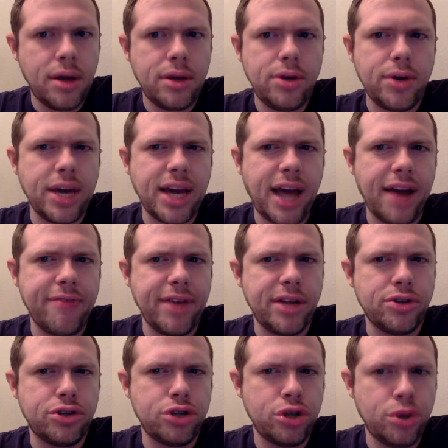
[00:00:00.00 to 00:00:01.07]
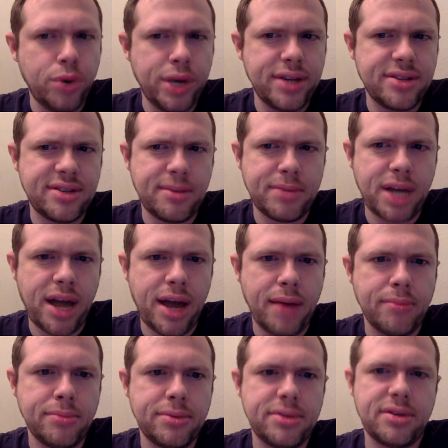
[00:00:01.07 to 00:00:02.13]
You can kind of intuit
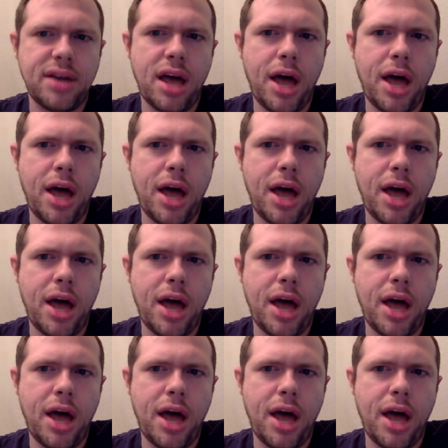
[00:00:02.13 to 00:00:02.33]
sometimes